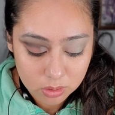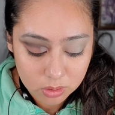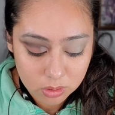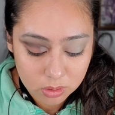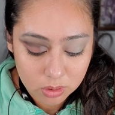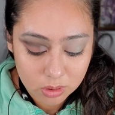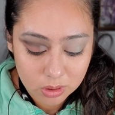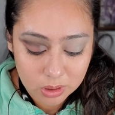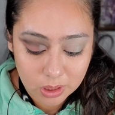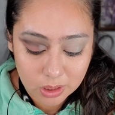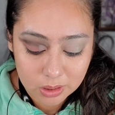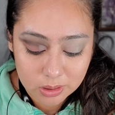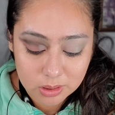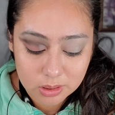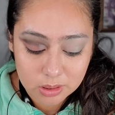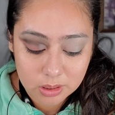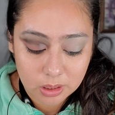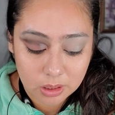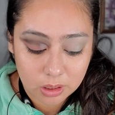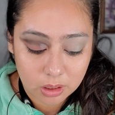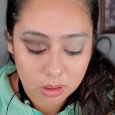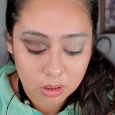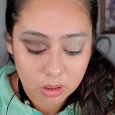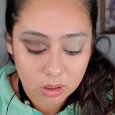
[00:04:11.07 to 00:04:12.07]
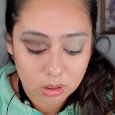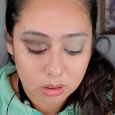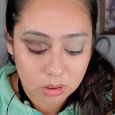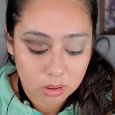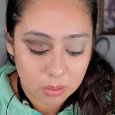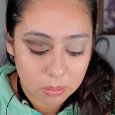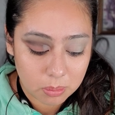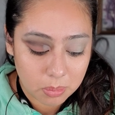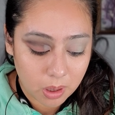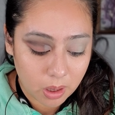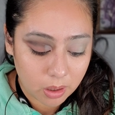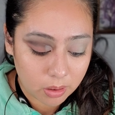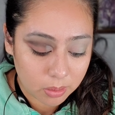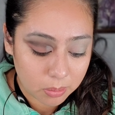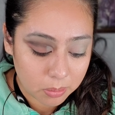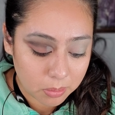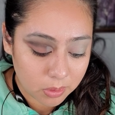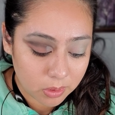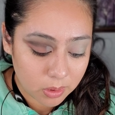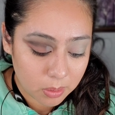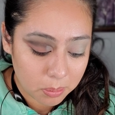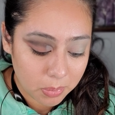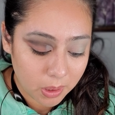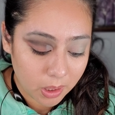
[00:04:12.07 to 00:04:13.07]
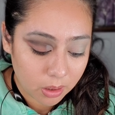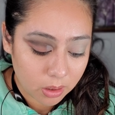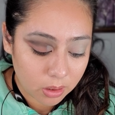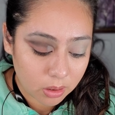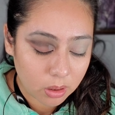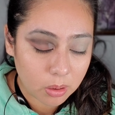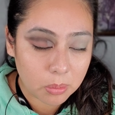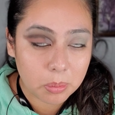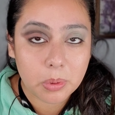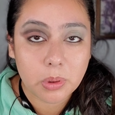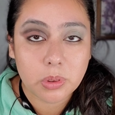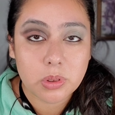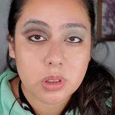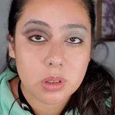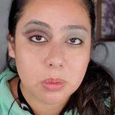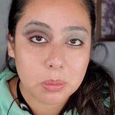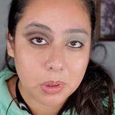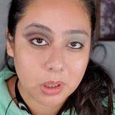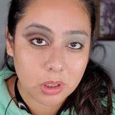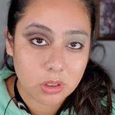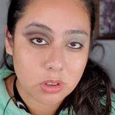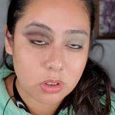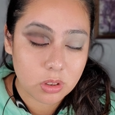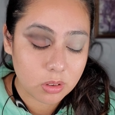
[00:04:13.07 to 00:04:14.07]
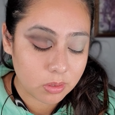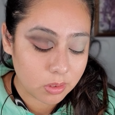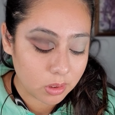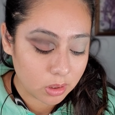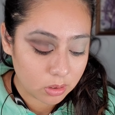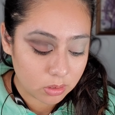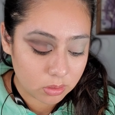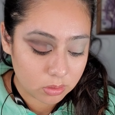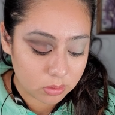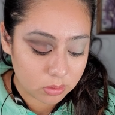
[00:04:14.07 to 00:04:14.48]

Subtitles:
And that's like on the bottom of the palette. I'll post a picture of it.